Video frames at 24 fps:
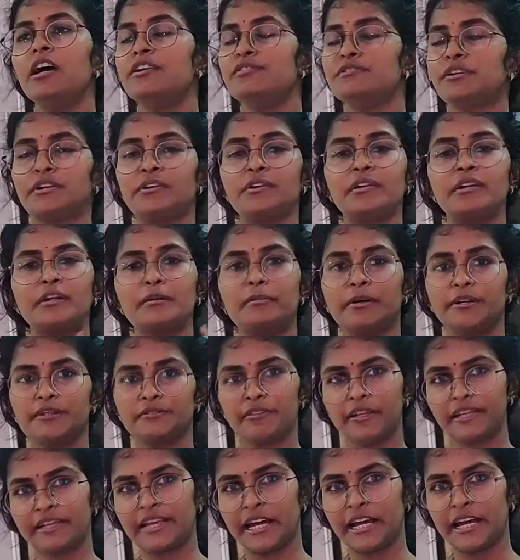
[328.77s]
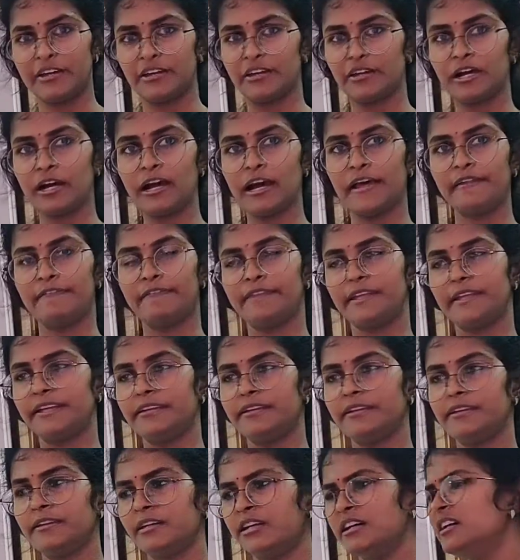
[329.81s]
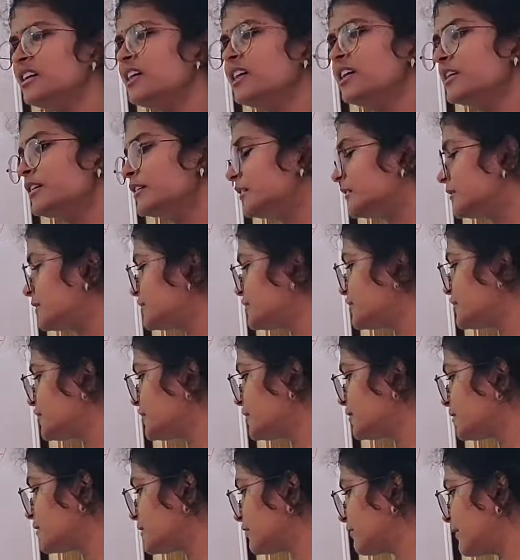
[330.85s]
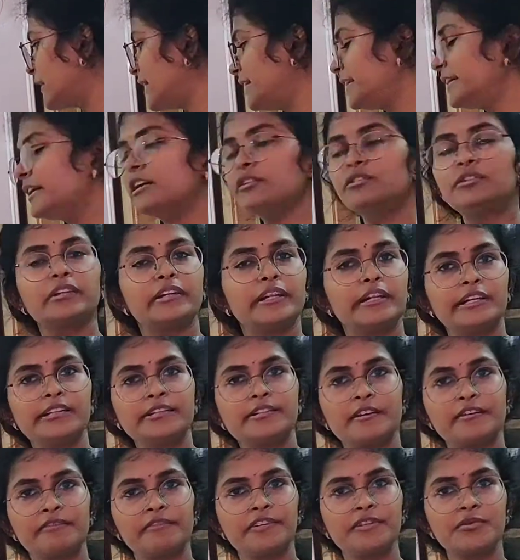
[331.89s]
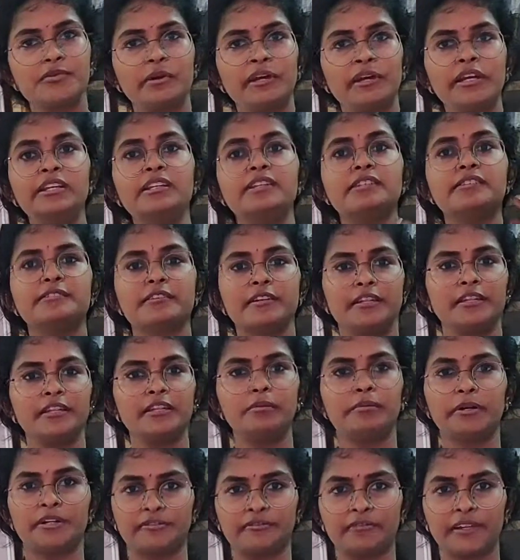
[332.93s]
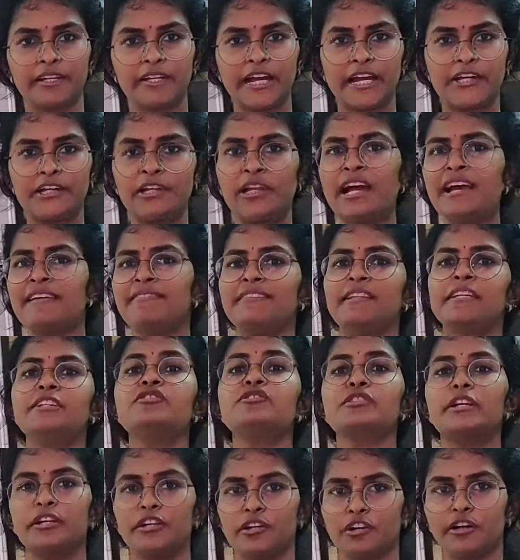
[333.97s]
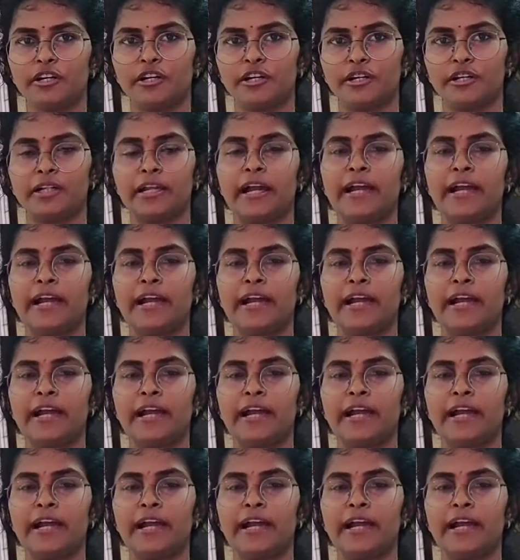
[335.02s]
Try to get a butterfly cannula, and then it's just finding out the greater saphenous vein, inserting the butterfly cannula, and then secure it.